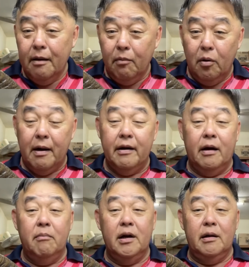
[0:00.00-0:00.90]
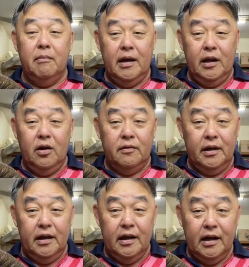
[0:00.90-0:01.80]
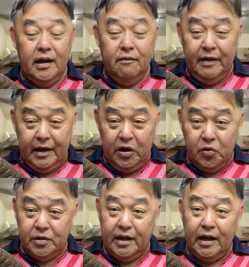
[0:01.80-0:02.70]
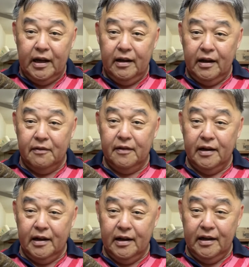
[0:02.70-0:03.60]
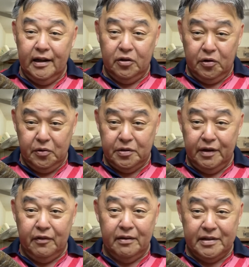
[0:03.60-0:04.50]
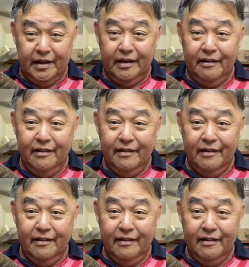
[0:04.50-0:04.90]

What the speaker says: mobile number in many of the videos that I have introduced, if you have seen.